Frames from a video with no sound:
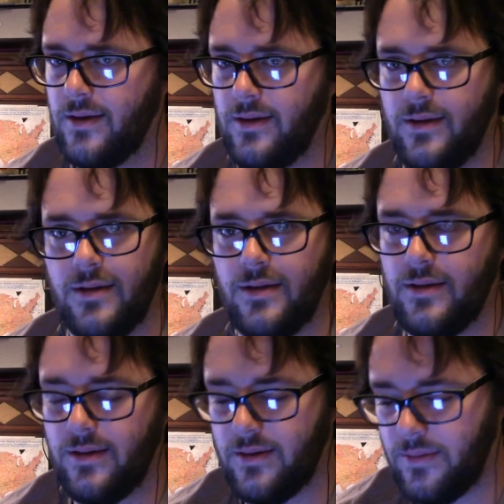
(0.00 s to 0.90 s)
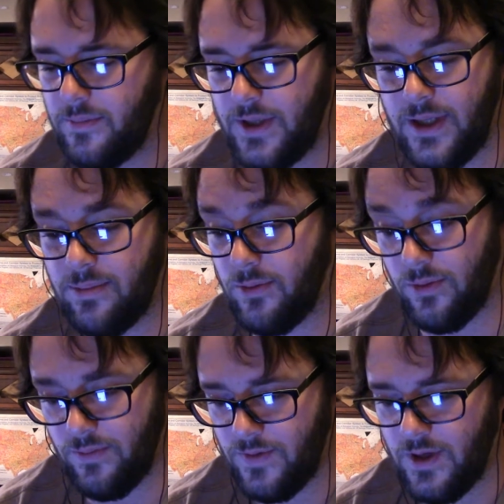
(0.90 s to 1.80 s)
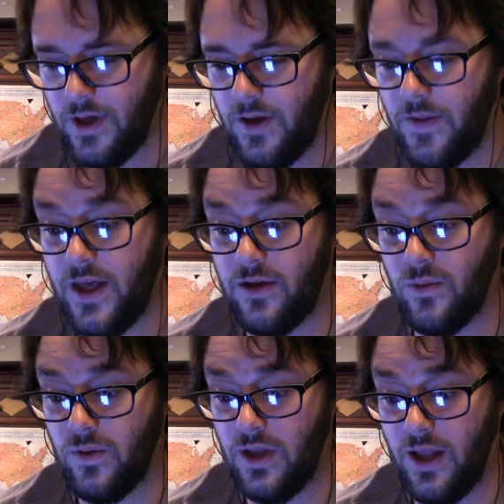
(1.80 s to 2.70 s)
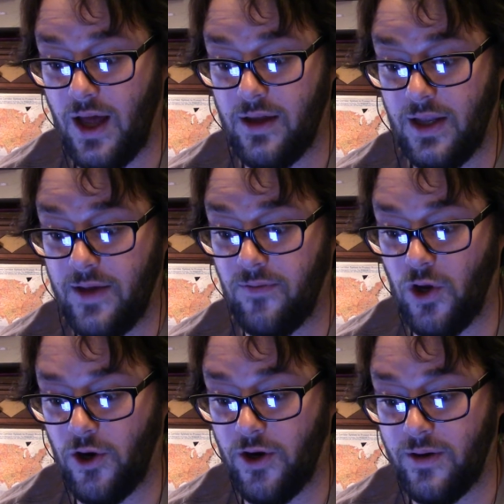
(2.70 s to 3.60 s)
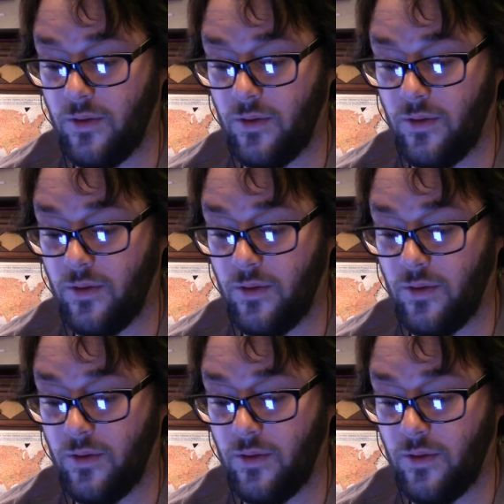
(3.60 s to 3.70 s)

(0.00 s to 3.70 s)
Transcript: Ugh, people. Thank you, Live Learn.